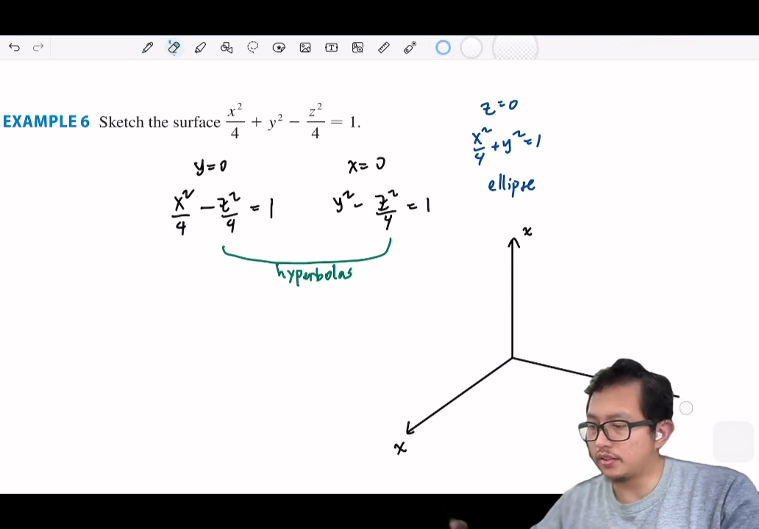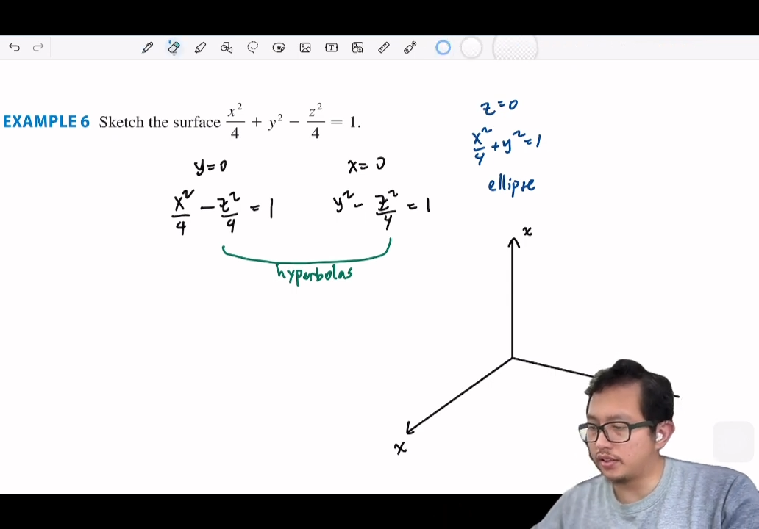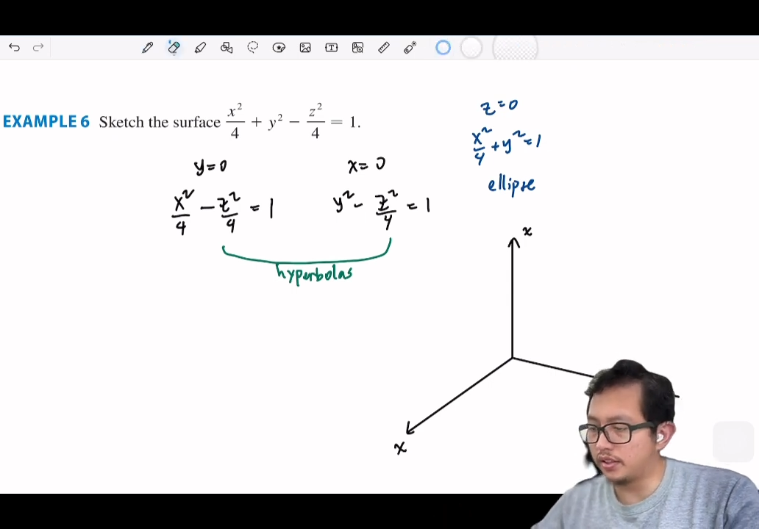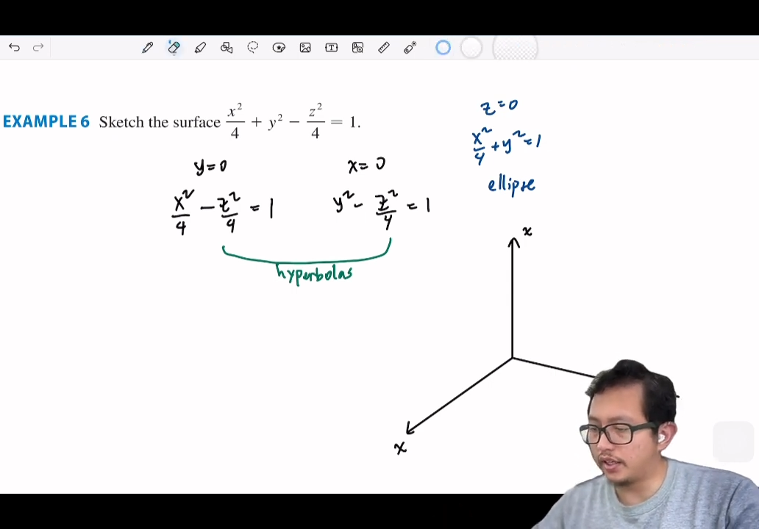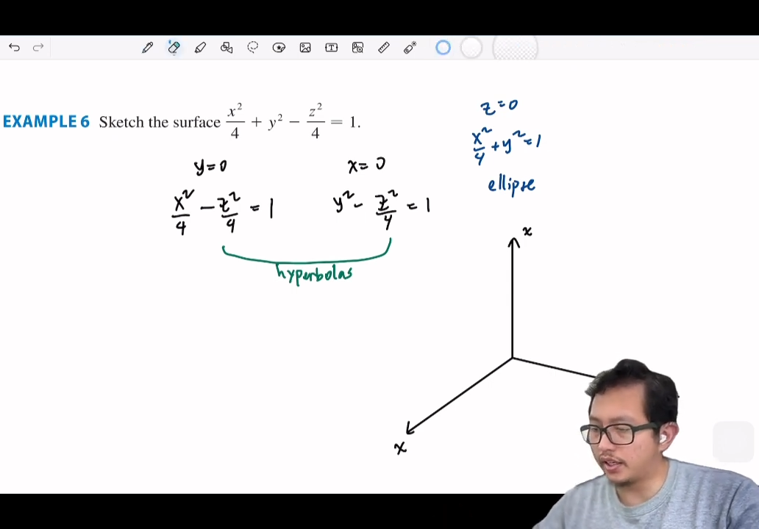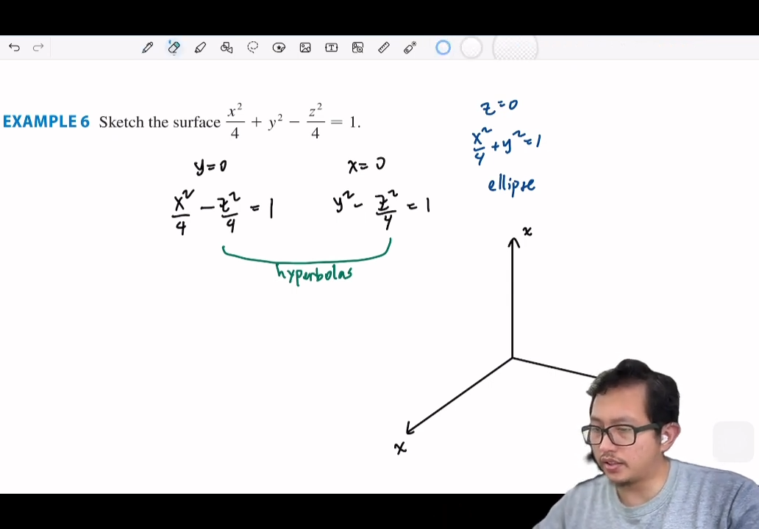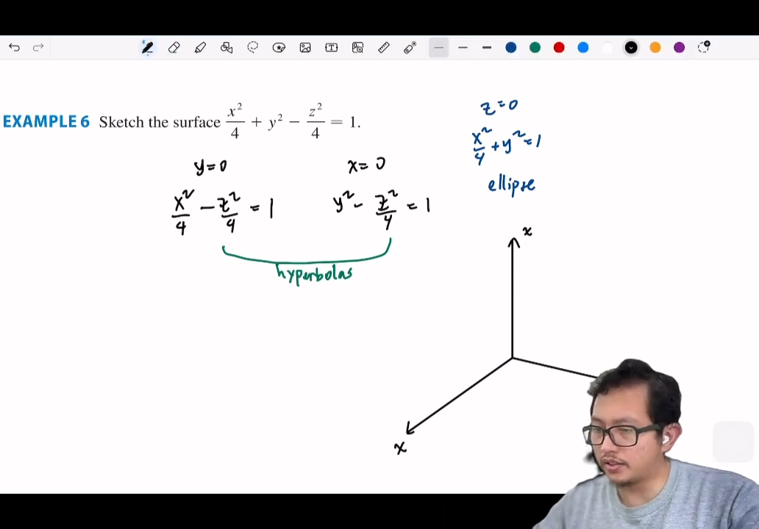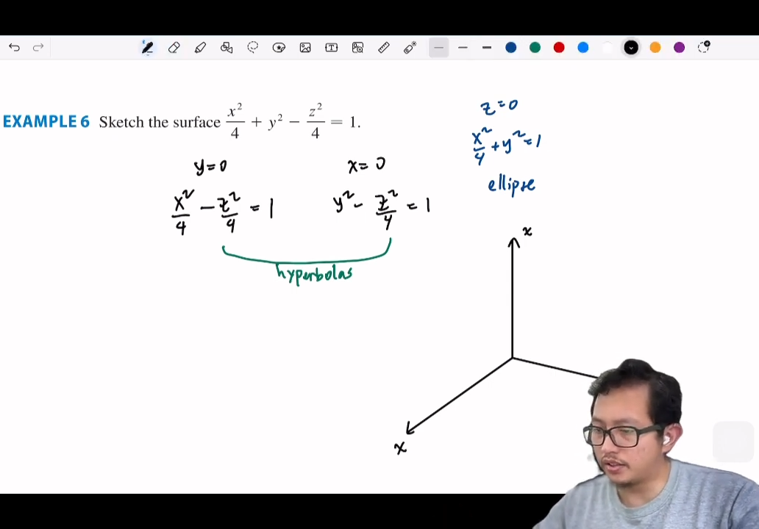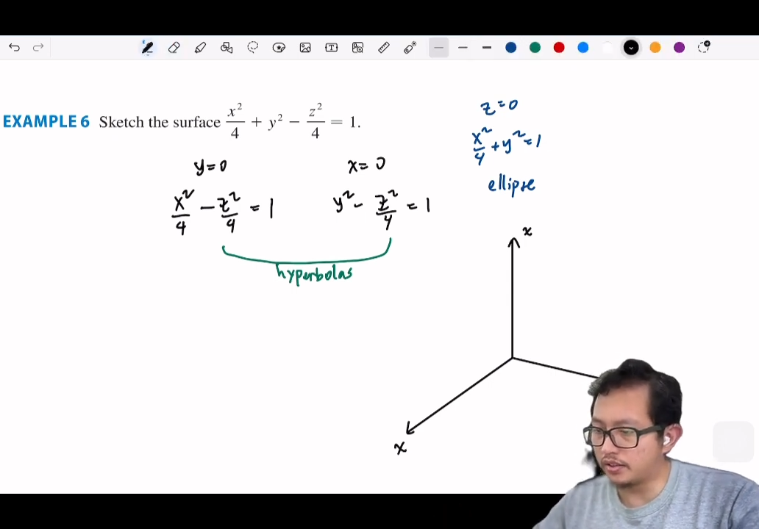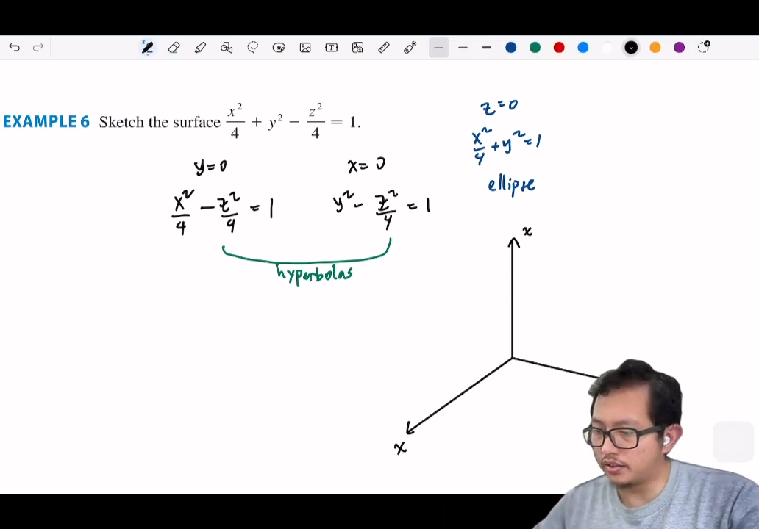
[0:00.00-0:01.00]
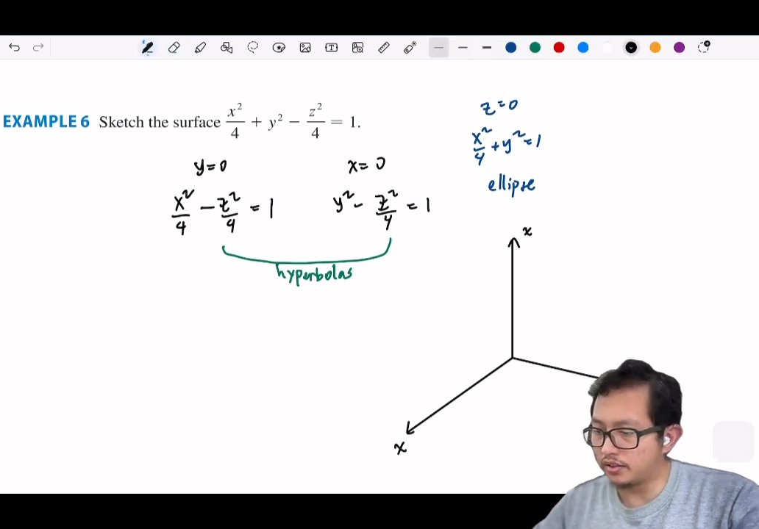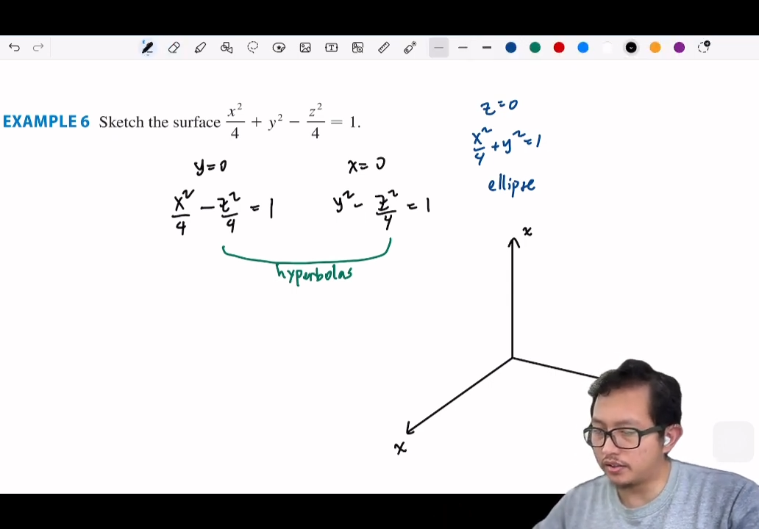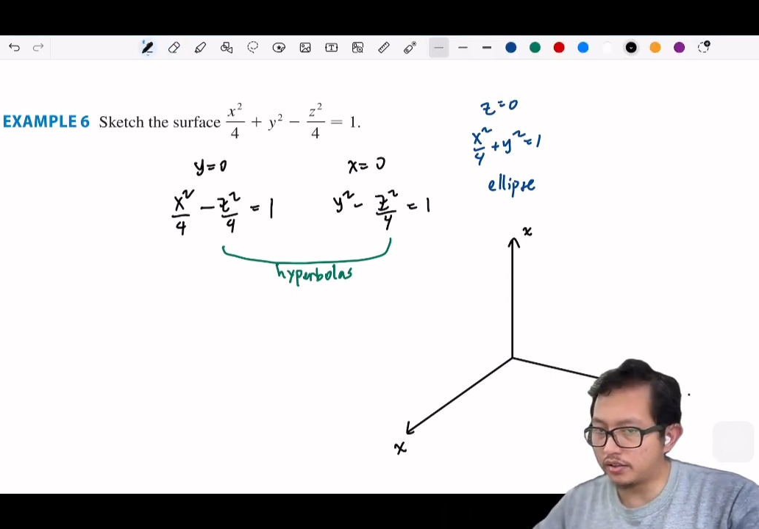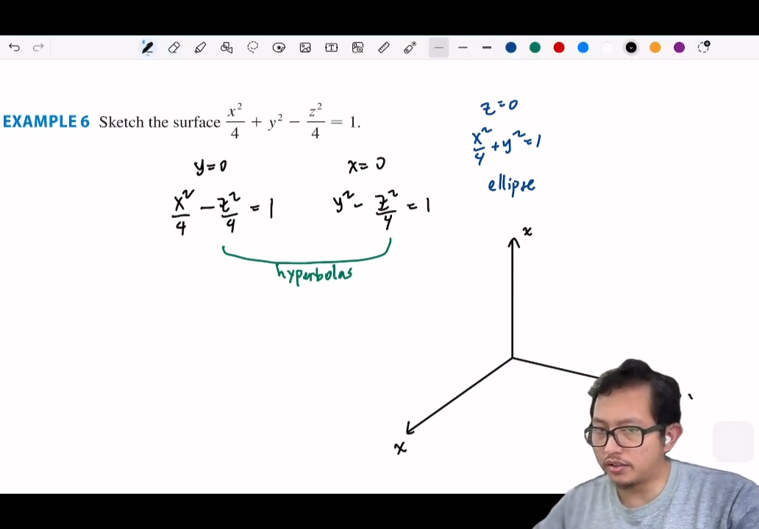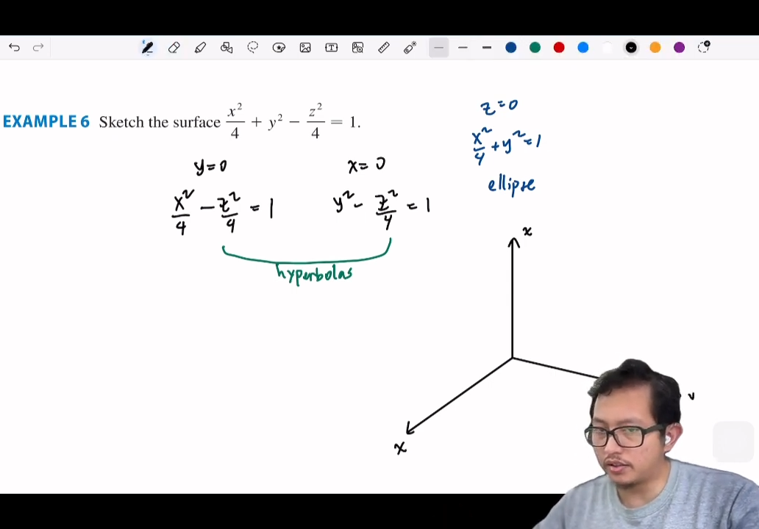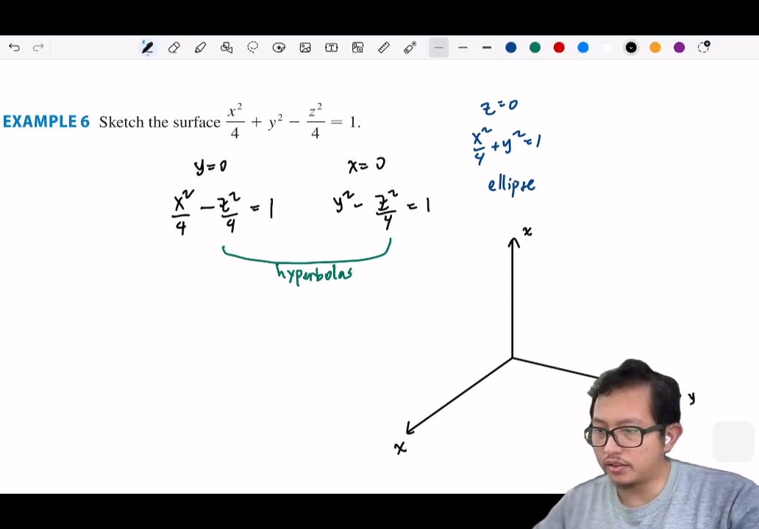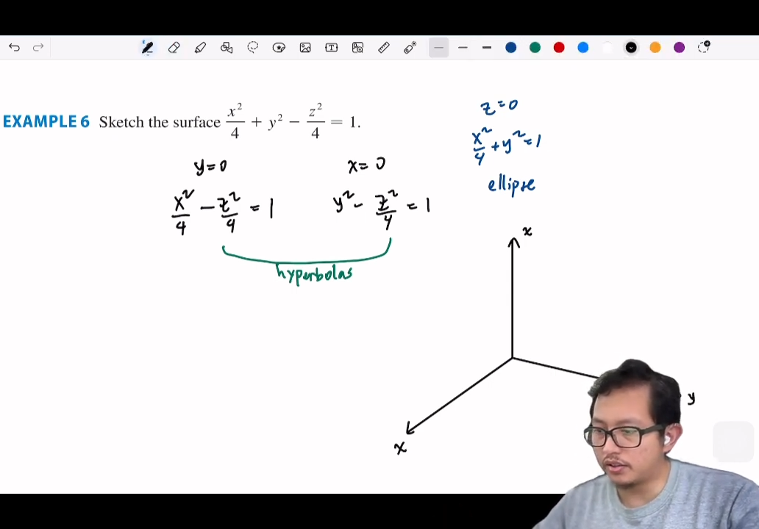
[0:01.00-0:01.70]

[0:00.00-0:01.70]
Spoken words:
let's say x is,